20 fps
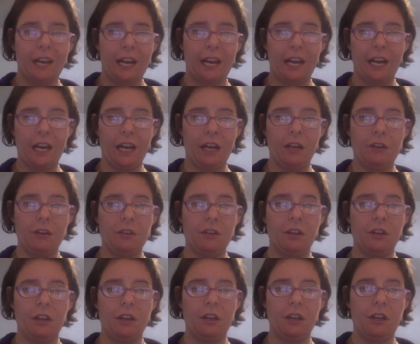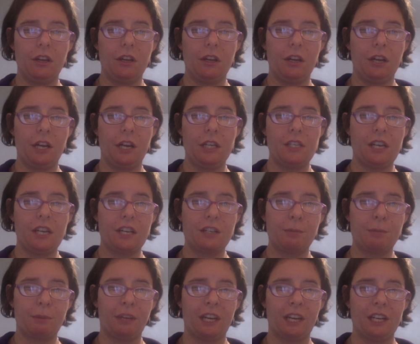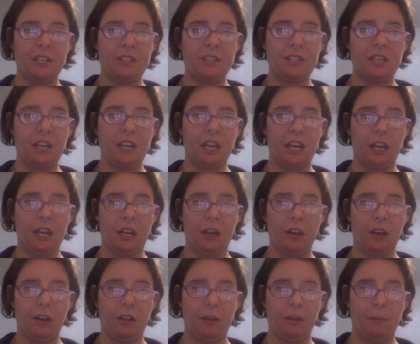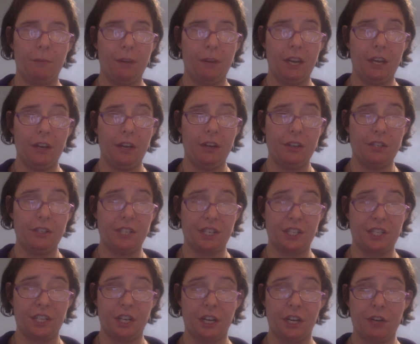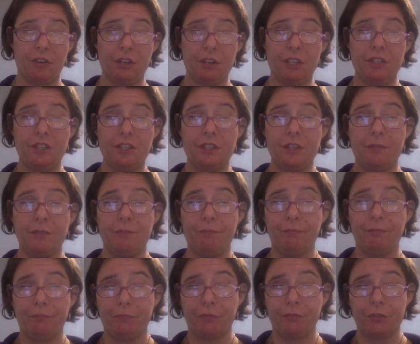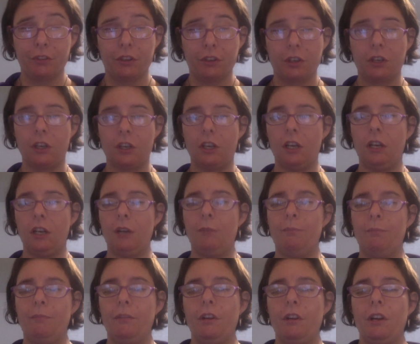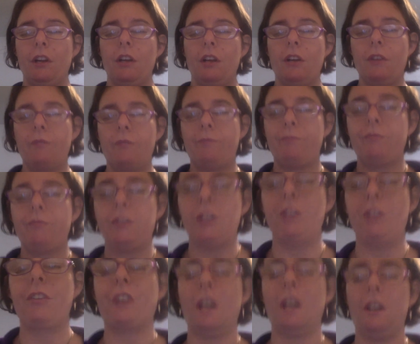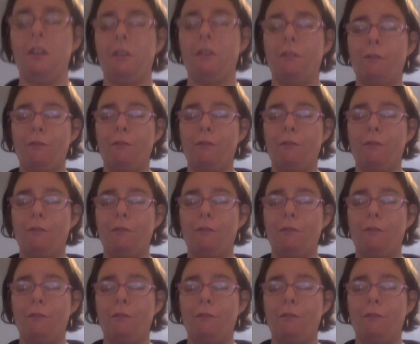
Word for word: and it takes place in the mid 1600s. Um, it's kind of